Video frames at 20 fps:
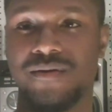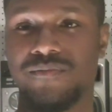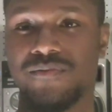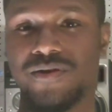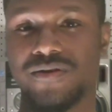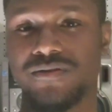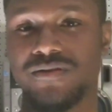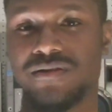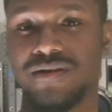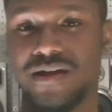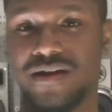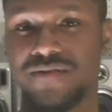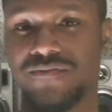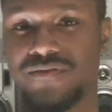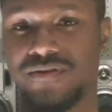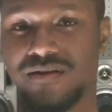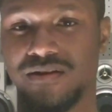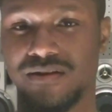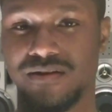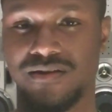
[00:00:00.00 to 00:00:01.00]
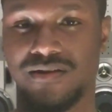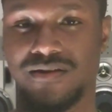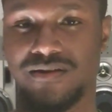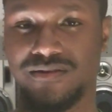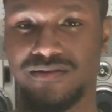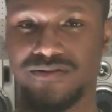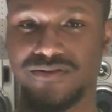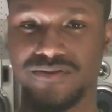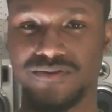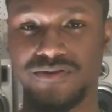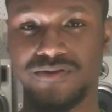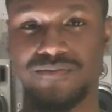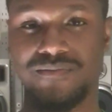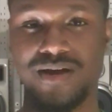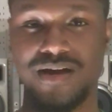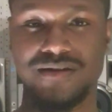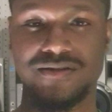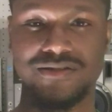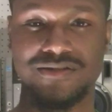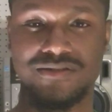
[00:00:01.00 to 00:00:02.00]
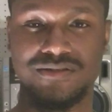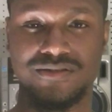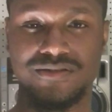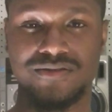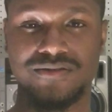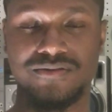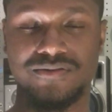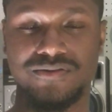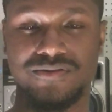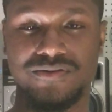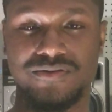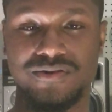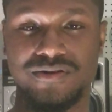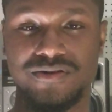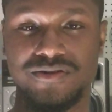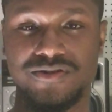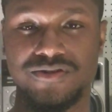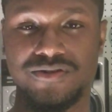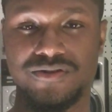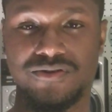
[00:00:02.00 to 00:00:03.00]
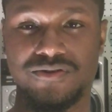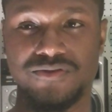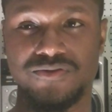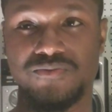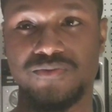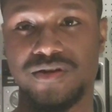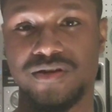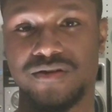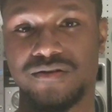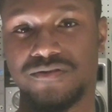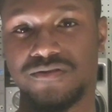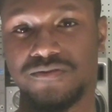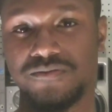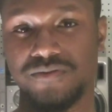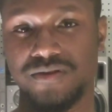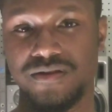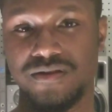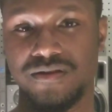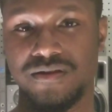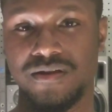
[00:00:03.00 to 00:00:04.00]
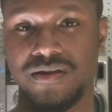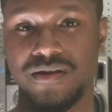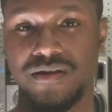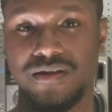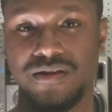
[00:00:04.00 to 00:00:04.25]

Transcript: barely not even getting any sort of matches during these shows week after week.